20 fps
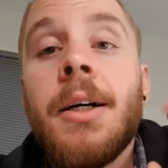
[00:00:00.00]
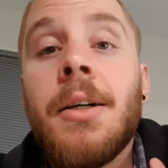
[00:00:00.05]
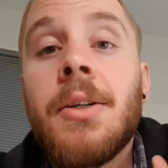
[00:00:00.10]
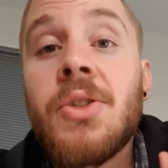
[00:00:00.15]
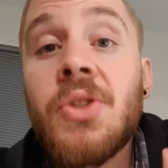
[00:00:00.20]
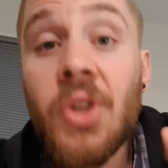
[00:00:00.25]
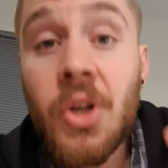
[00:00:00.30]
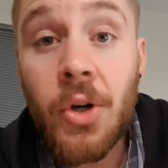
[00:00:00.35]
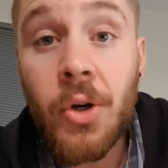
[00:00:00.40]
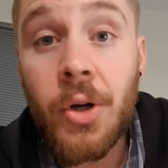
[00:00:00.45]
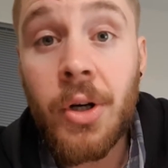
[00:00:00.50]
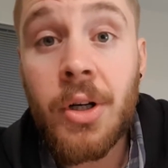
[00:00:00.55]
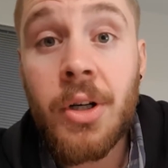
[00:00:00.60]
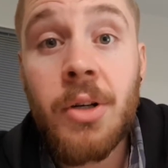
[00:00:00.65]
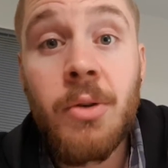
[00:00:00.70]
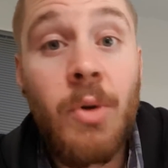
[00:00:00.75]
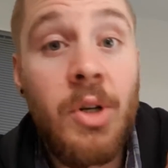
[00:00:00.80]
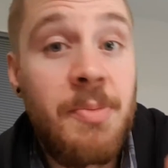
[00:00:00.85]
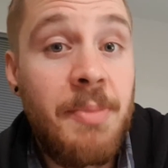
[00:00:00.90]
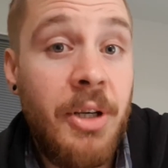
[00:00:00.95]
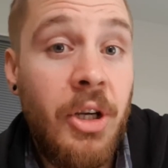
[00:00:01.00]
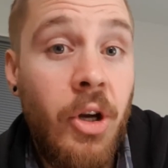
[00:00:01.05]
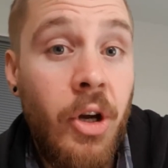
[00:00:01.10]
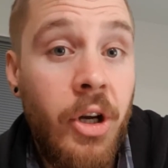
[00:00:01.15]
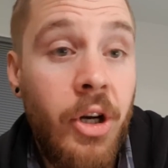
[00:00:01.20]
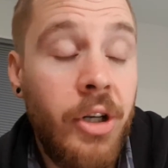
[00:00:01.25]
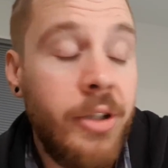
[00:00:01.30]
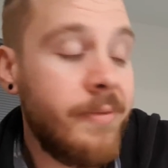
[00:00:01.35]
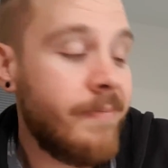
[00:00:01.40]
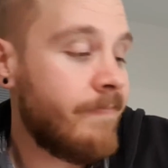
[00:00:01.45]
So, what's been
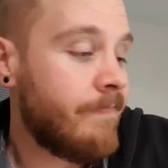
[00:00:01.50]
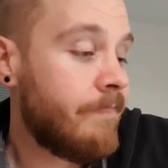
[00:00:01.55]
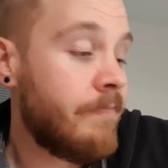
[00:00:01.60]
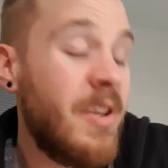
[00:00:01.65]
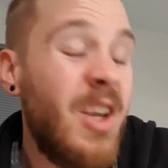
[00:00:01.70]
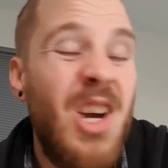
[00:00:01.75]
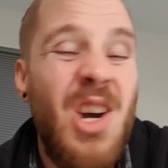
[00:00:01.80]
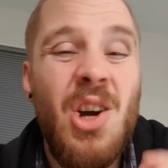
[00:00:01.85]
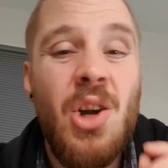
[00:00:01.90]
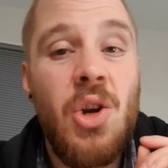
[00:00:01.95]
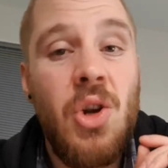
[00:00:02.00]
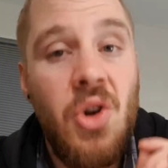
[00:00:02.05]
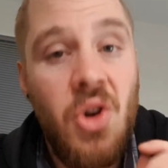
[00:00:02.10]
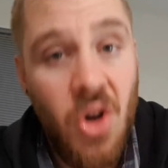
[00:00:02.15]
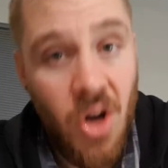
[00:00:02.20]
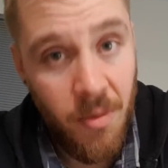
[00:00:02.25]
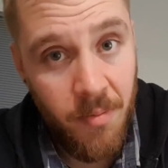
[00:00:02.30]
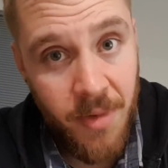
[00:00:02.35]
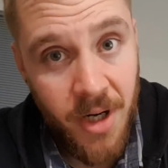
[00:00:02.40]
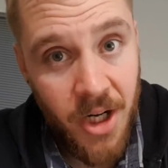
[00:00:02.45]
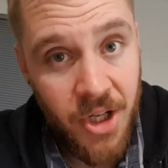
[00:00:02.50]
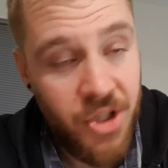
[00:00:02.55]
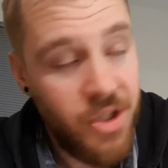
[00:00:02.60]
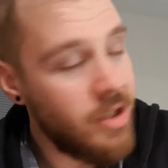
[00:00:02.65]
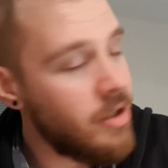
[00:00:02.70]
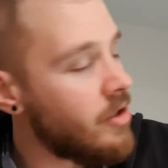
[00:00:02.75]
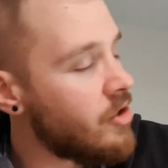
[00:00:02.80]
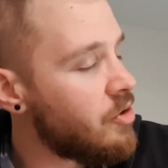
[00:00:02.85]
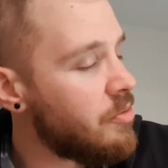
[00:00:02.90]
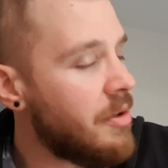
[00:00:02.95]
going on? Not
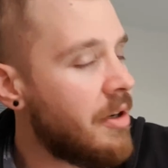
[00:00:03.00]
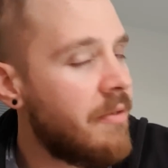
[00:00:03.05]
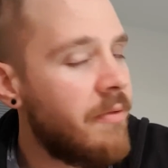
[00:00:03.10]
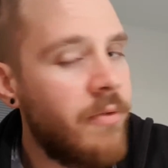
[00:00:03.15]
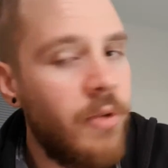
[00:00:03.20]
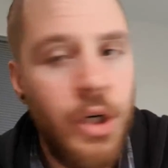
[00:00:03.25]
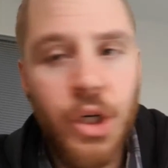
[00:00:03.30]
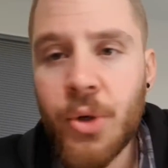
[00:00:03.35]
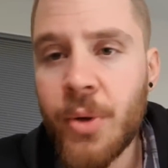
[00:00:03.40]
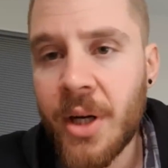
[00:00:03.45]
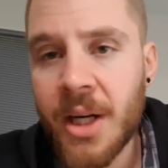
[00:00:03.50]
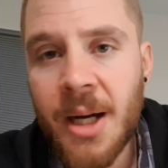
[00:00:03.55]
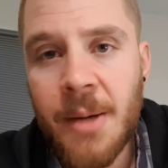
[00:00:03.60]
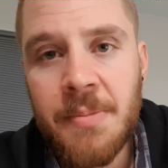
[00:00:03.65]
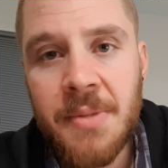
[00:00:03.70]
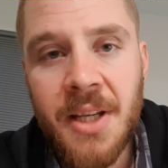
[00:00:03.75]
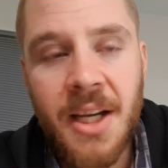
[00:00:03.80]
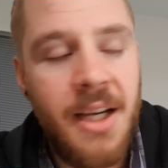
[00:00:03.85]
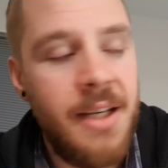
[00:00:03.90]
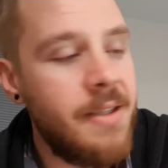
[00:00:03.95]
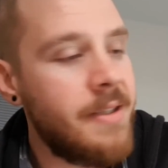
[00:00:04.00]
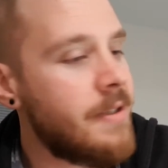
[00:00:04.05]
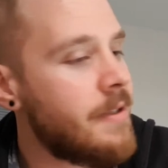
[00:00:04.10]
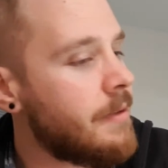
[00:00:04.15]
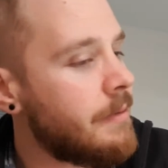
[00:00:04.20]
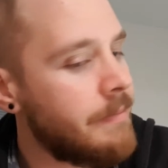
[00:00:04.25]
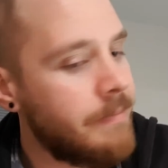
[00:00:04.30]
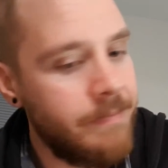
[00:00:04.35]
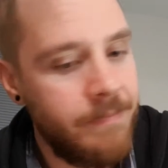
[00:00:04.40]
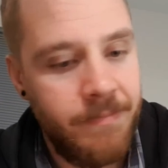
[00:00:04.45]
much. This will be a very quick update.
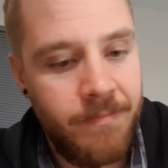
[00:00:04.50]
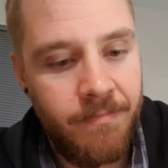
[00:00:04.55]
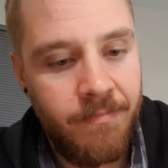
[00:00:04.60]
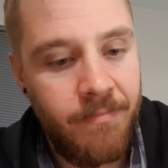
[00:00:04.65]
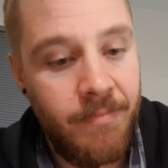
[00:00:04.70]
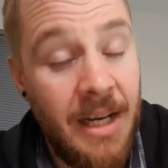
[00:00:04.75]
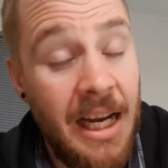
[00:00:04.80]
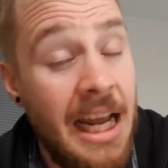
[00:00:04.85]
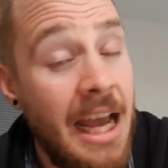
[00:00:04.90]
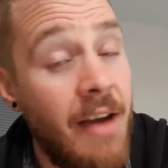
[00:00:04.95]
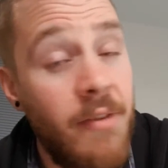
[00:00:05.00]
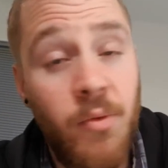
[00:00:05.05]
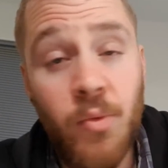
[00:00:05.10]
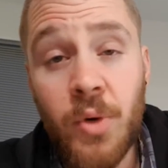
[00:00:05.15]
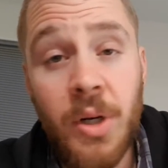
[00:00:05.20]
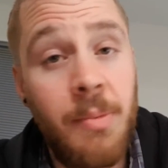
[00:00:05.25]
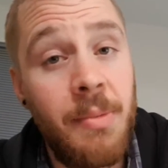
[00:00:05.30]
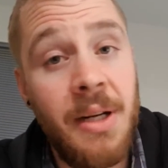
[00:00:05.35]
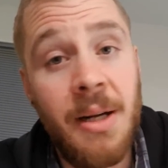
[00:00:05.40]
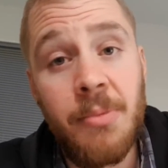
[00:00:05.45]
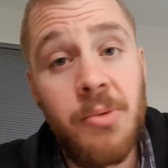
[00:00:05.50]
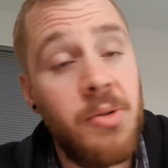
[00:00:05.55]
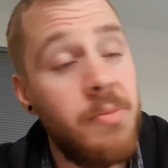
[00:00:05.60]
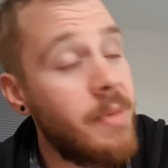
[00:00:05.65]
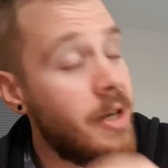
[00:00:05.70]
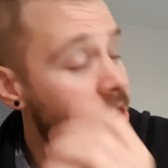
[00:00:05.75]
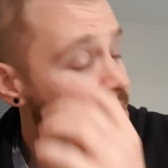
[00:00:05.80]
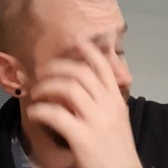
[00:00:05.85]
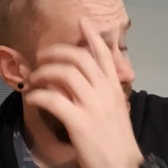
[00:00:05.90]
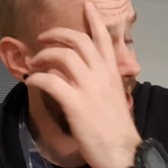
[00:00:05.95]
I haven't really been up to
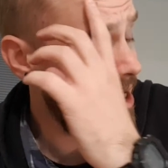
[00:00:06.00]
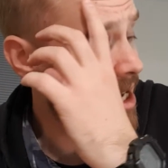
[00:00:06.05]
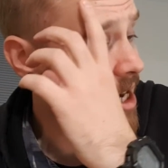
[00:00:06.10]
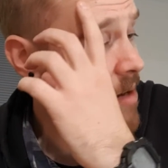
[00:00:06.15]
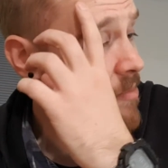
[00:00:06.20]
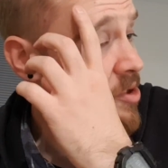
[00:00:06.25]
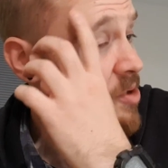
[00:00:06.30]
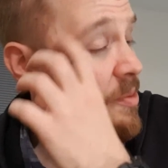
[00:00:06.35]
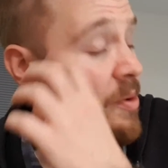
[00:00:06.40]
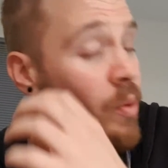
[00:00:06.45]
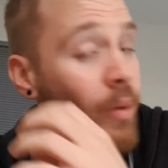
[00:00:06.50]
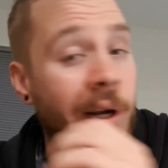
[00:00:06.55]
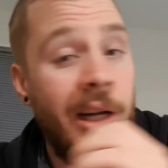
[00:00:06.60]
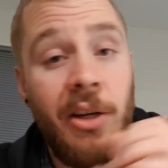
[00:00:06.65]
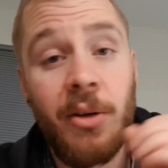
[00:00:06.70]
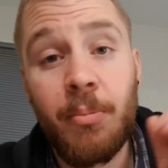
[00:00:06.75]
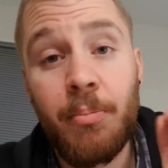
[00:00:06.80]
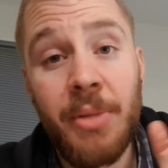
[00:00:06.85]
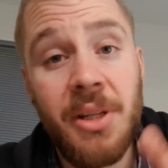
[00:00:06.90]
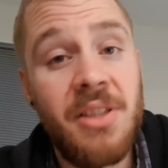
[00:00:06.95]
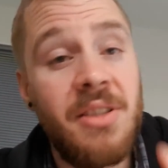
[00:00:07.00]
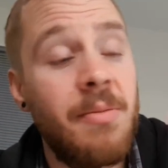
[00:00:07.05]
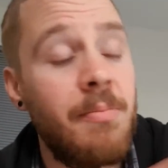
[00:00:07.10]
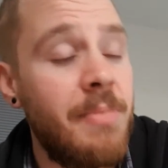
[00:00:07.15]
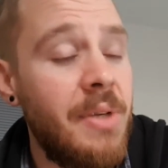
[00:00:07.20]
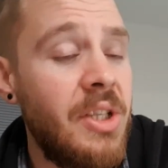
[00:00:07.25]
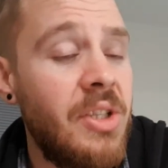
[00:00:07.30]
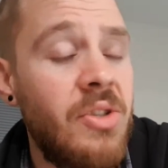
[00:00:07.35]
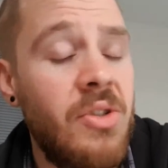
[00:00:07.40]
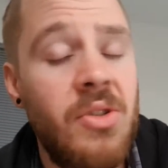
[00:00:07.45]
much. I've just been waiting on bits and
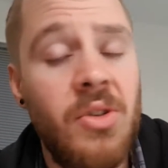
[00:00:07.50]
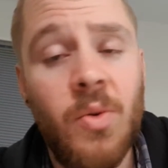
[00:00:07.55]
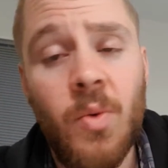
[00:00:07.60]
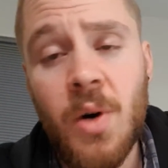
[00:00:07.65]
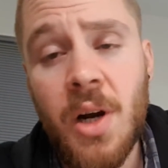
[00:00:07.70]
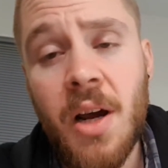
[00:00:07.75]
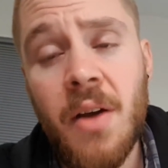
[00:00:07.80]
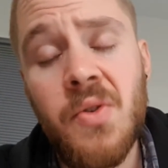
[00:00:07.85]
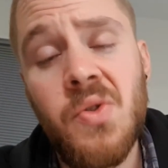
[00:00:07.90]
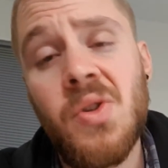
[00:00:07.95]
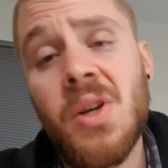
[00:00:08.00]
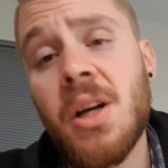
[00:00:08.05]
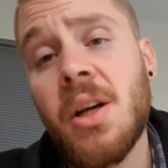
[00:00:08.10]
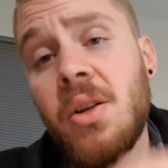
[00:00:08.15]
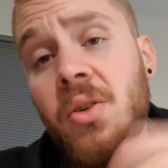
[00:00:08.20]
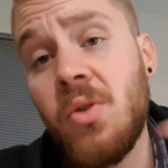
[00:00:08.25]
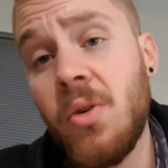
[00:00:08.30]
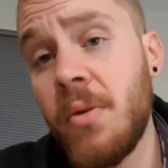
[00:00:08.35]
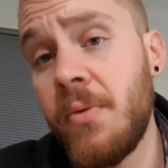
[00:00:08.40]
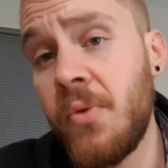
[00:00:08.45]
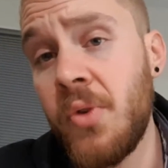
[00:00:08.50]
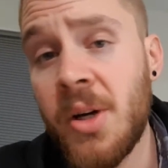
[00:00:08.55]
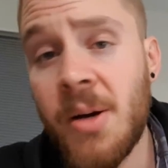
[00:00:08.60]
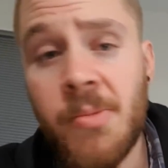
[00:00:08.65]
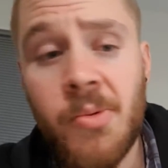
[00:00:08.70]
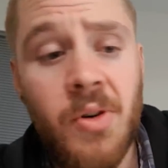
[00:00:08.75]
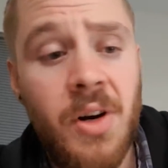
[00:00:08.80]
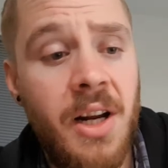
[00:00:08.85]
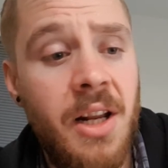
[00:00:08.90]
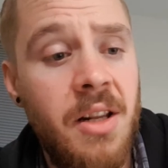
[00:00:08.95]
pieces to arrive so I can do a few
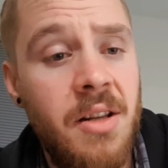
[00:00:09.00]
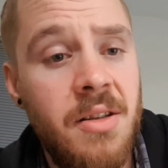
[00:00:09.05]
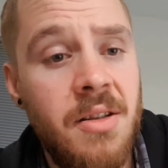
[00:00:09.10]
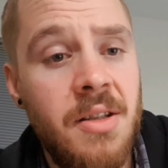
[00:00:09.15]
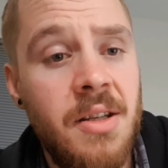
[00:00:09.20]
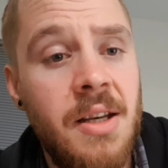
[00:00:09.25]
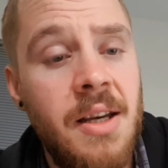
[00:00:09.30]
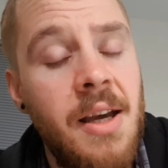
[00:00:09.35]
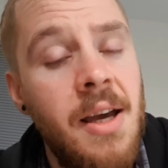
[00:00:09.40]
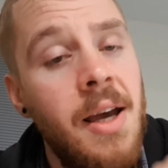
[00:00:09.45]
upgrades.